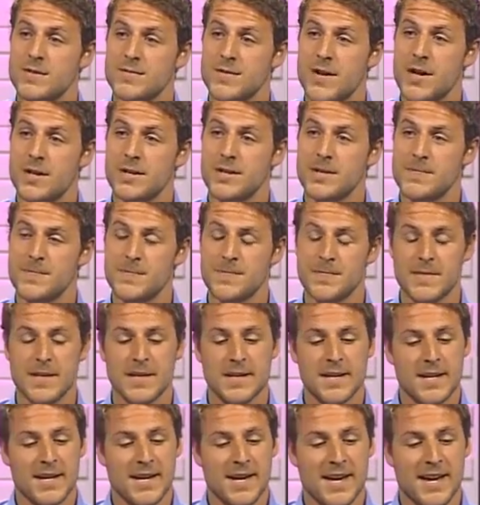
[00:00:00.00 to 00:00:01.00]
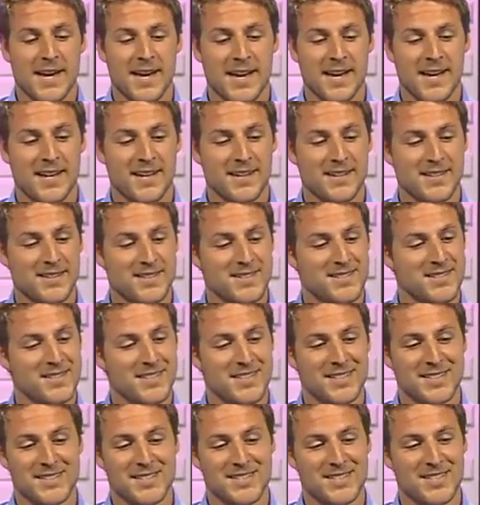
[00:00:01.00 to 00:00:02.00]
Valley, and
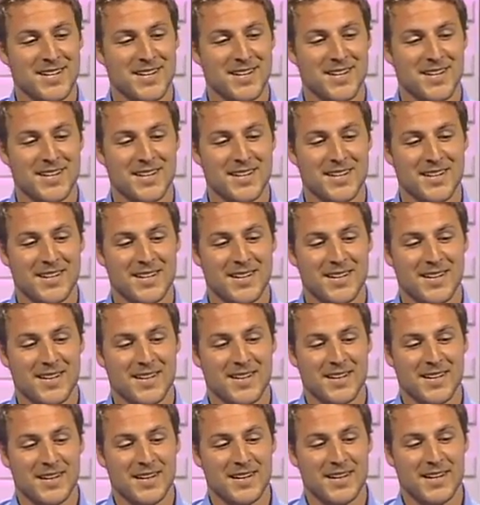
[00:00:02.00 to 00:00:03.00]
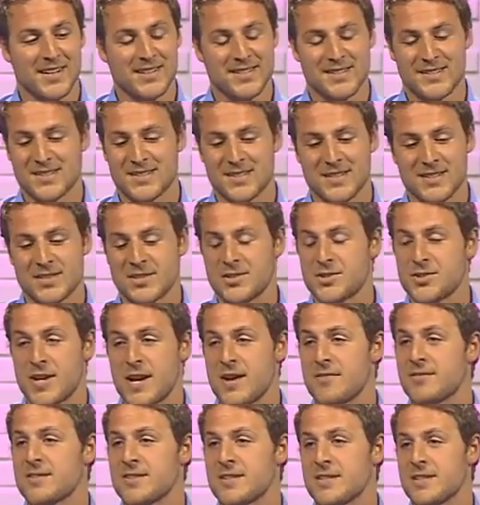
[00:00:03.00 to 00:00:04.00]
it's a
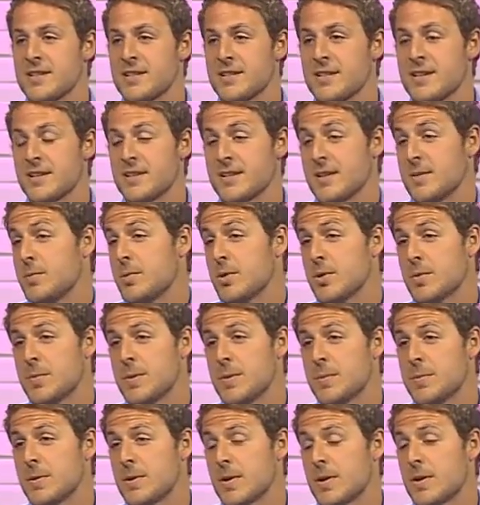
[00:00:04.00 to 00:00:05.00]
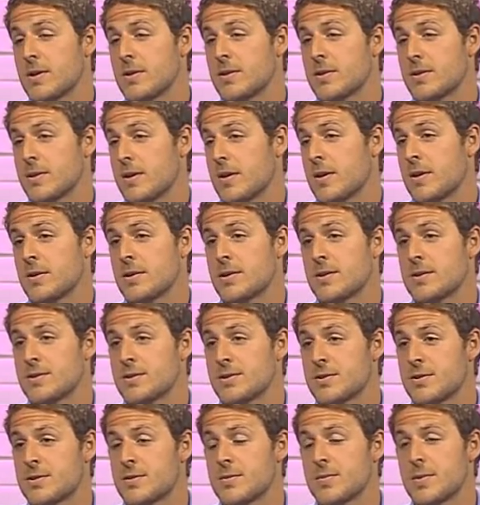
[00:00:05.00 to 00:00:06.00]
travesty that more people aren't
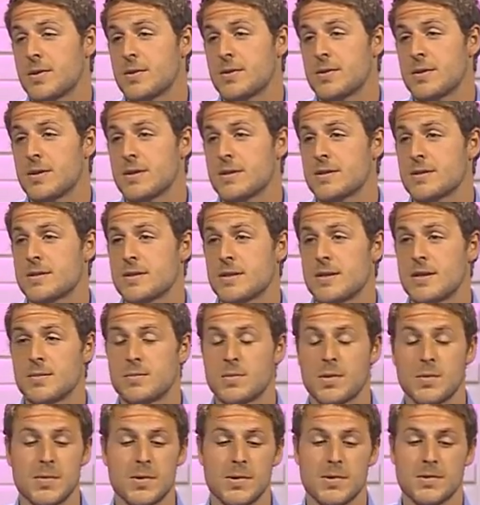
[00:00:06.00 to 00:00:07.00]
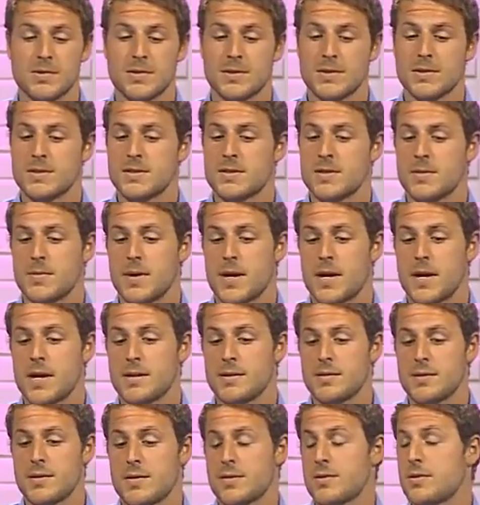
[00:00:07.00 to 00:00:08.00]
concerned about this. The proposal is to
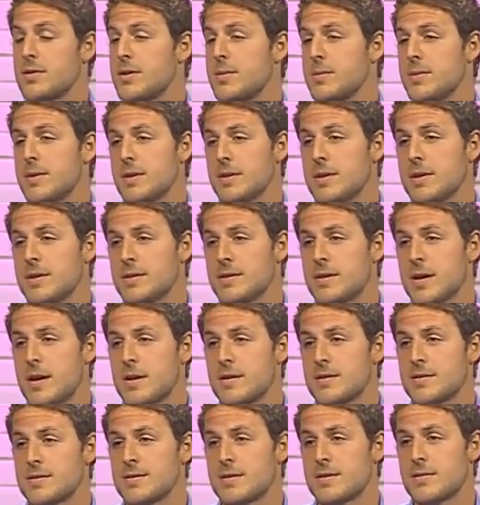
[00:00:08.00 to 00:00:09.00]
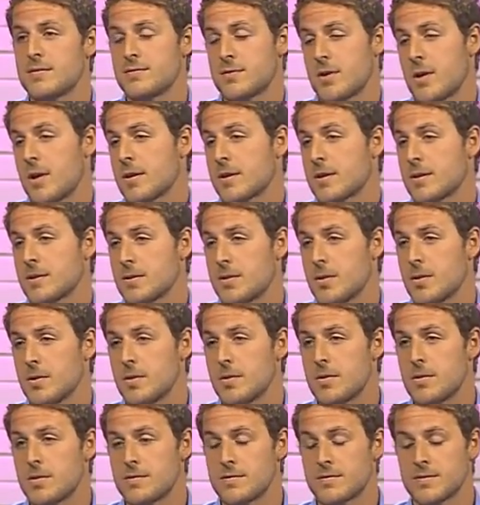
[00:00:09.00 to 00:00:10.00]
mine 30 million tons of rock and
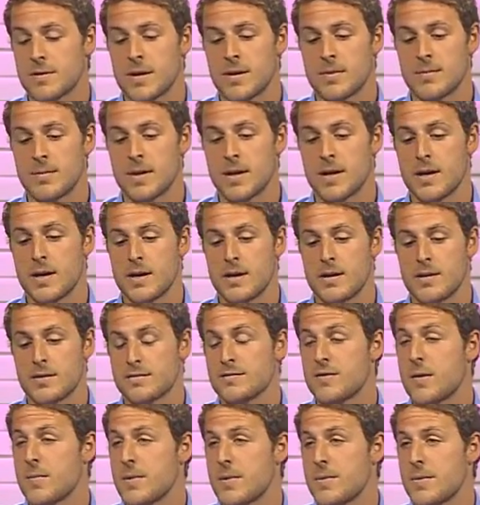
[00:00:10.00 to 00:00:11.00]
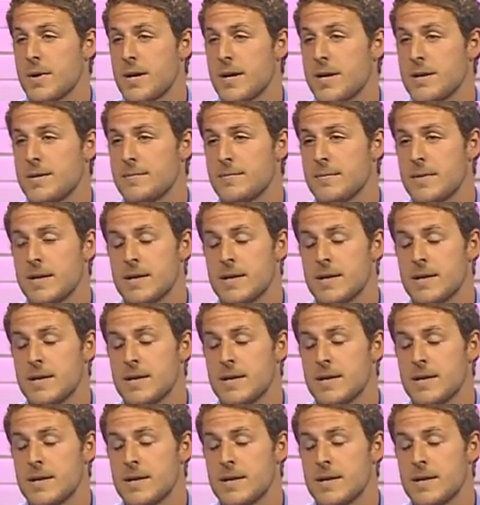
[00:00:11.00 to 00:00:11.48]
coal from the mine.